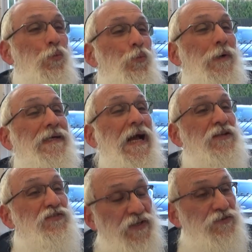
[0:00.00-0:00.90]
When
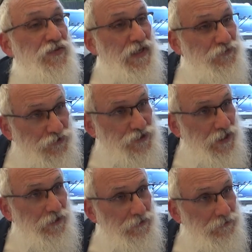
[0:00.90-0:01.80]
God sits, he has a
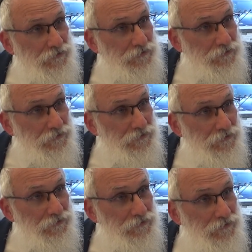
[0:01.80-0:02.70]
chair.
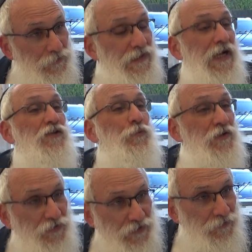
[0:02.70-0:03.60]
When God
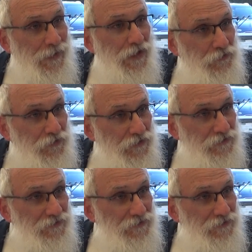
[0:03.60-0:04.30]
speaks, he has a mouth.